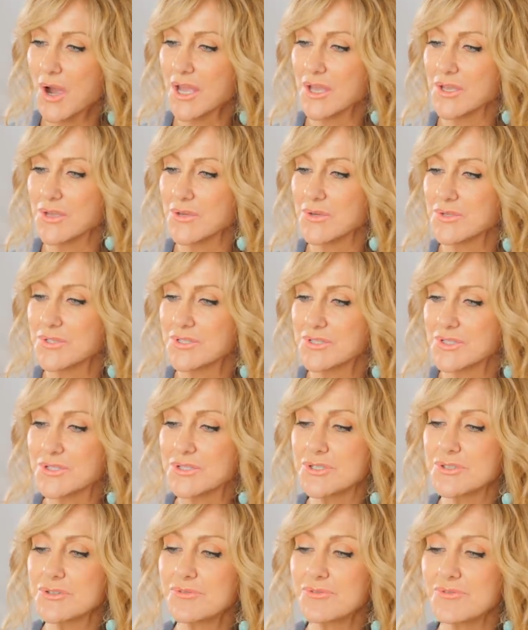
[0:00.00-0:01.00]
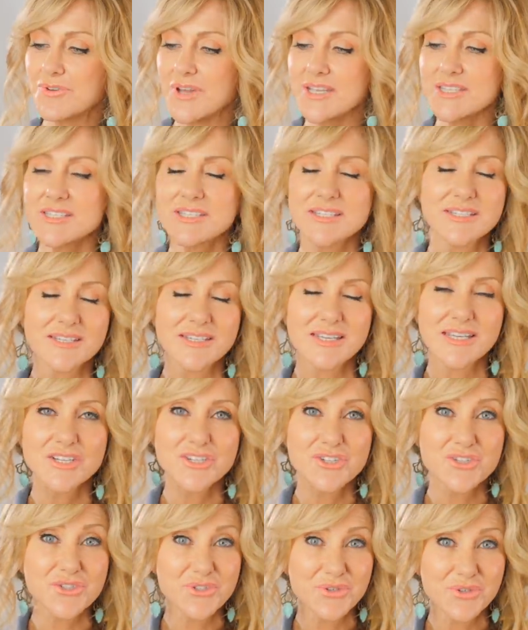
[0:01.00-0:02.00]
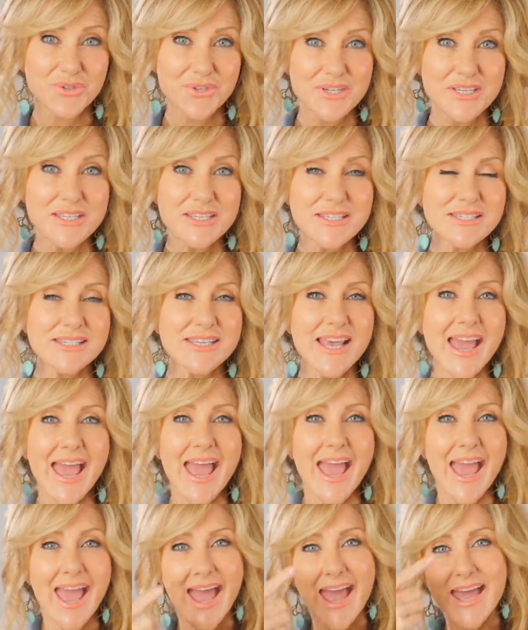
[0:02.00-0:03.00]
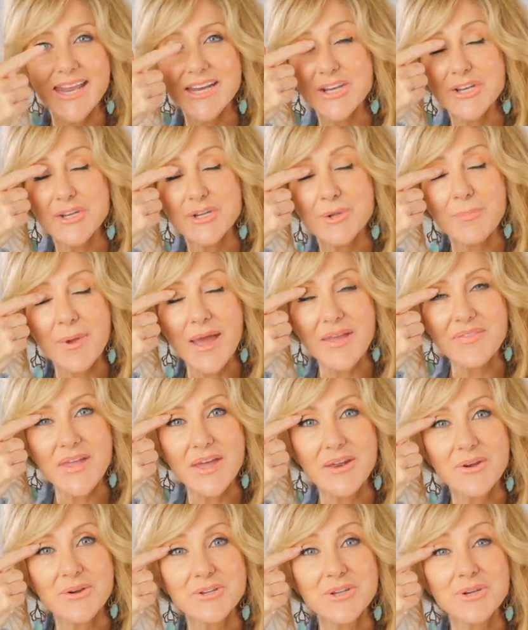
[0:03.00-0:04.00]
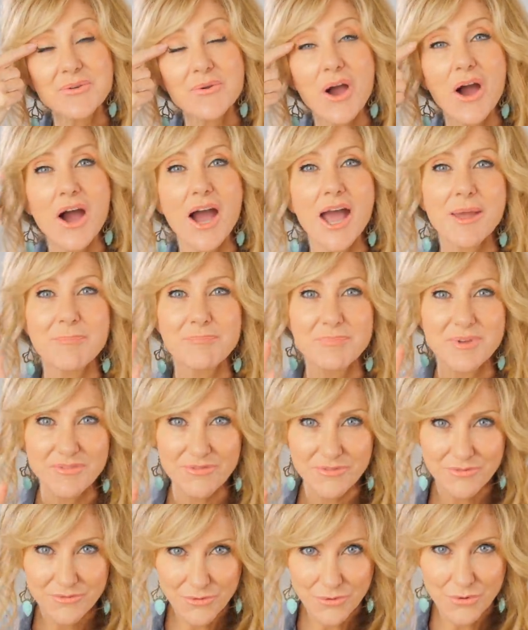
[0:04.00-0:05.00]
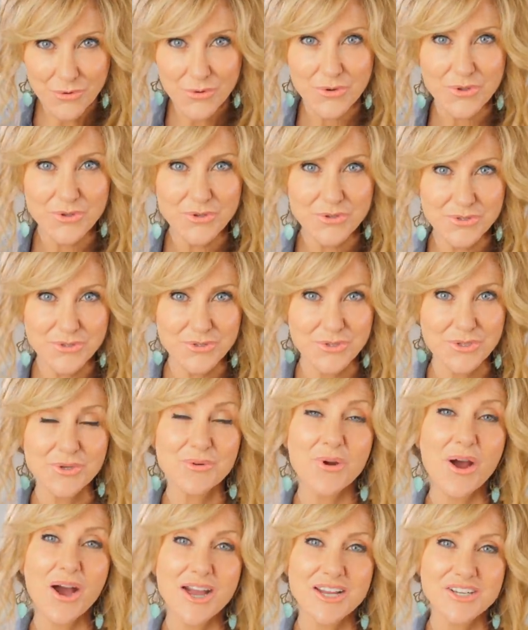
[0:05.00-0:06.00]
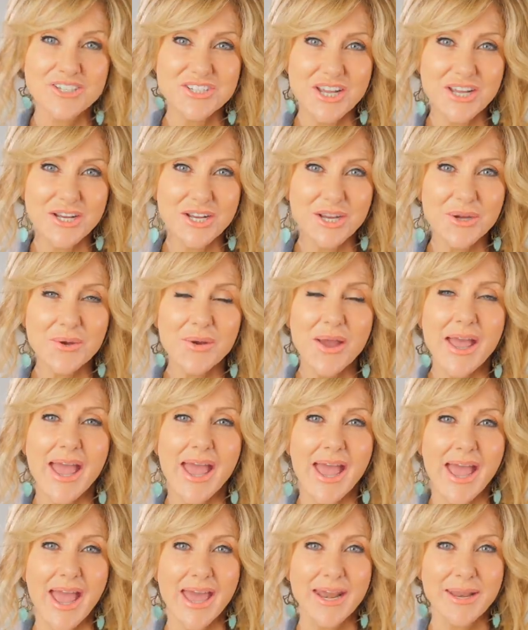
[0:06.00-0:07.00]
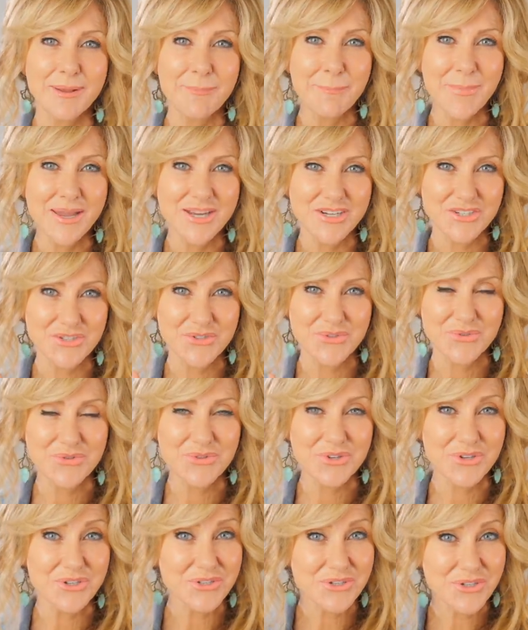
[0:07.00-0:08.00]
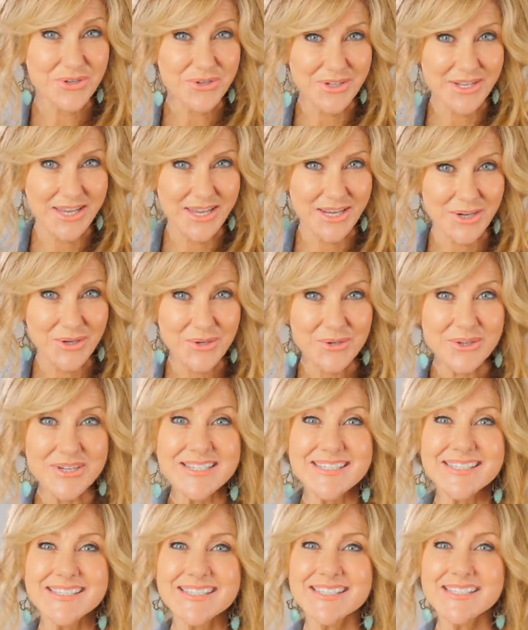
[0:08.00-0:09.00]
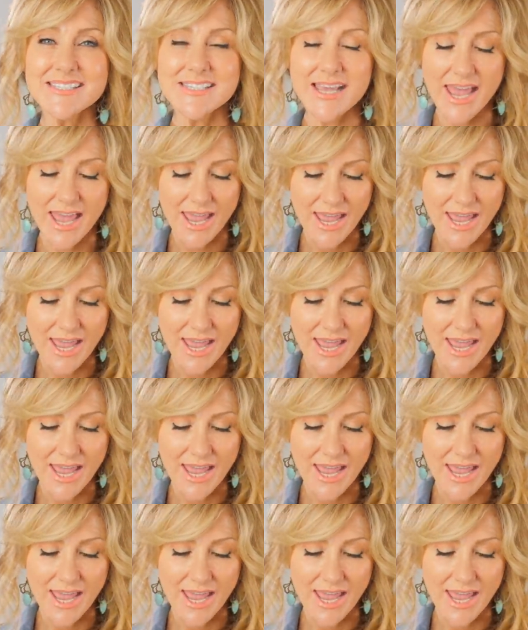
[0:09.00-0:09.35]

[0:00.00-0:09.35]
I use the Too Faced Insurance, and you pat that on your eye before you do your eyeshadow, and it makes sure that you don't get creases.